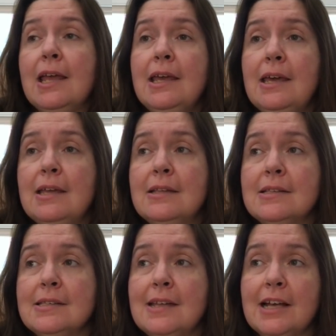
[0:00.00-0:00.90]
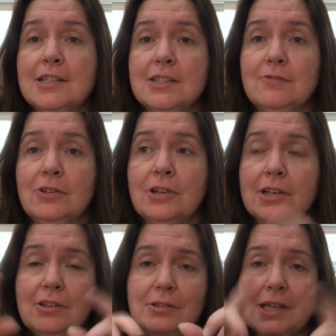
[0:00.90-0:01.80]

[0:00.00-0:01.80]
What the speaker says: And snacks for the